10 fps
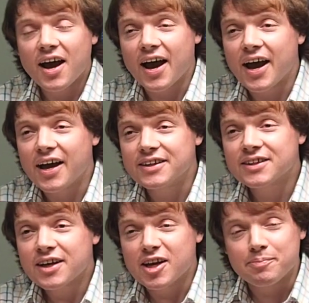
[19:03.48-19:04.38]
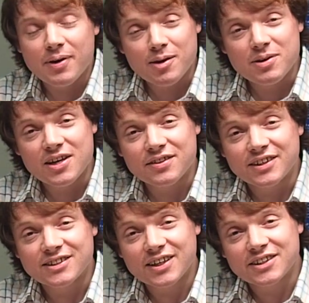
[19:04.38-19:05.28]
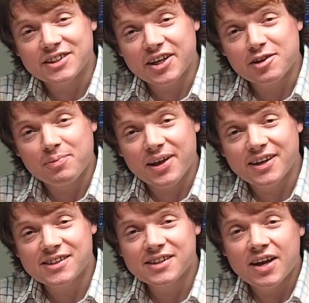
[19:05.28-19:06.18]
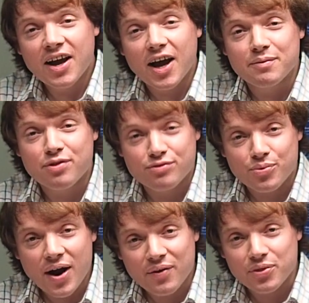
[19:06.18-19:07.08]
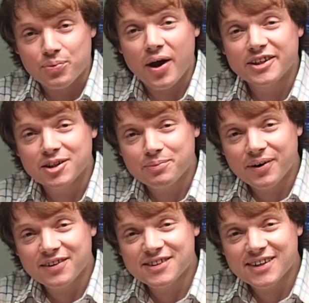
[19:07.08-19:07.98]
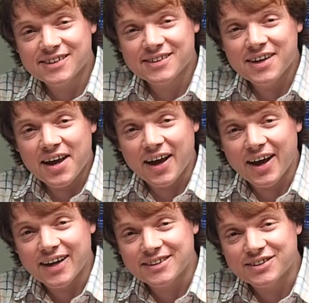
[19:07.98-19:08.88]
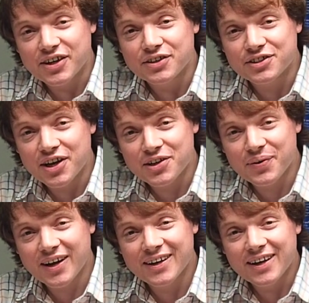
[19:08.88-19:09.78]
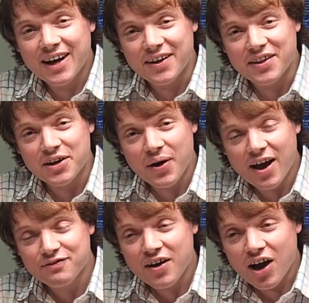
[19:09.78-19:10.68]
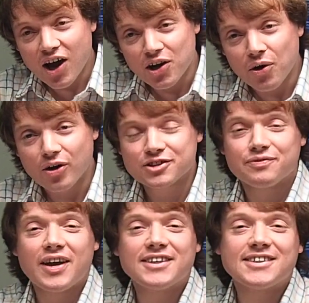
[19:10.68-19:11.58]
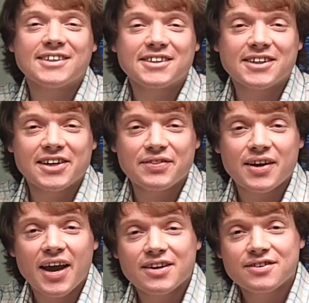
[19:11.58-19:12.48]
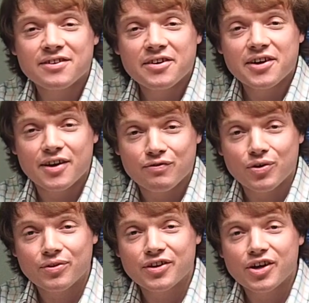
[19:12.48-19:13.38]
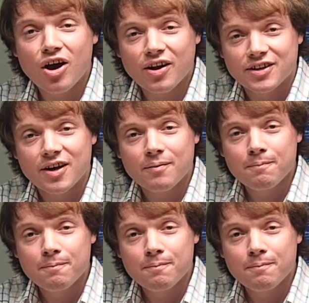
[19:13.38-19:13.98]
and it may be that it takes place throughout the writing process and continuing, and then you have a lot of editing still at the end if you're the gardener.